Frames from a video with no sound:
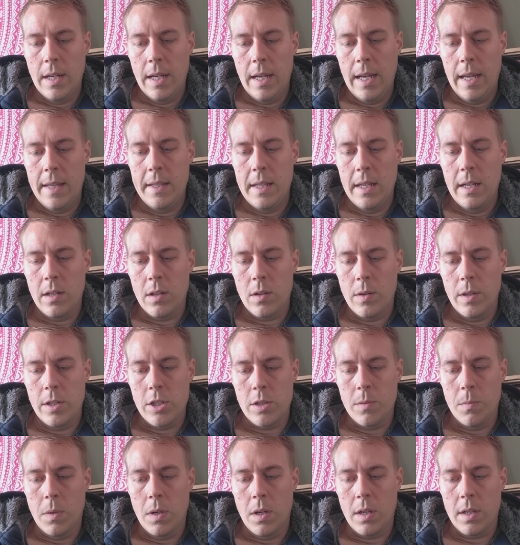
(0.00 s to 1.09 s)
And then
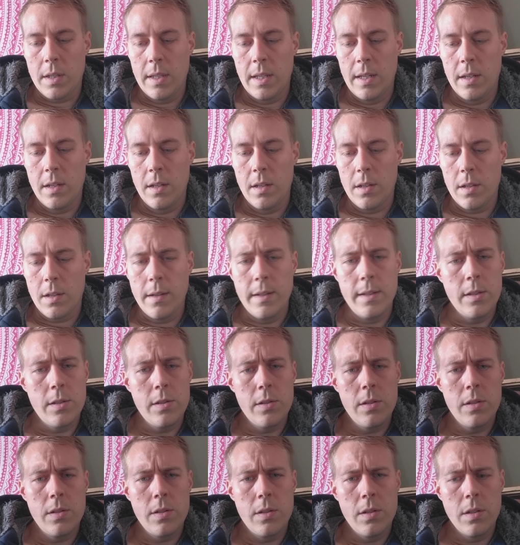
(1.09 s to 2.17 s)
question mark, and then going
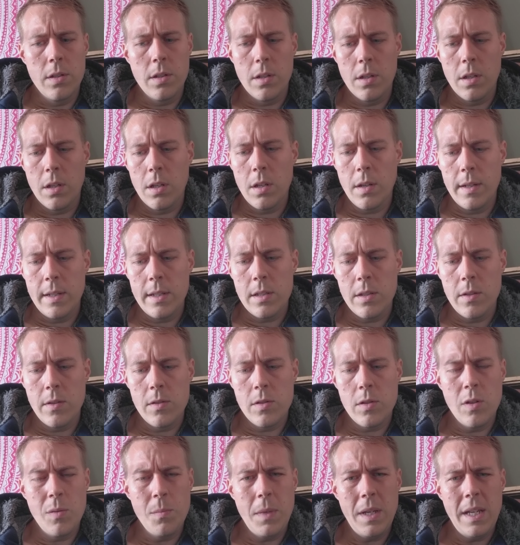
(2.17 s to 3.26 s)
to going to the
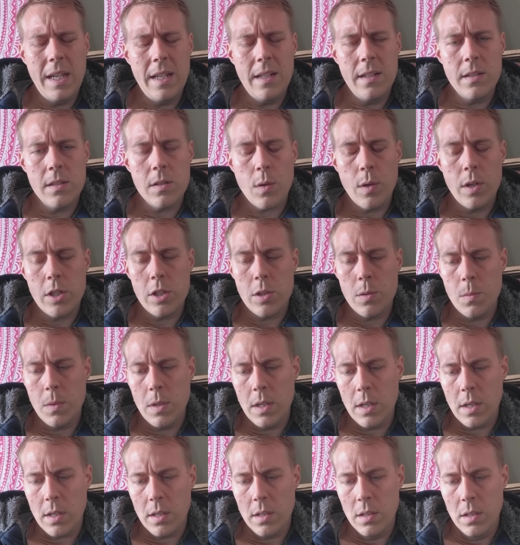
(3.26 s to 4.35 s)
Zoom meetings? Question mark.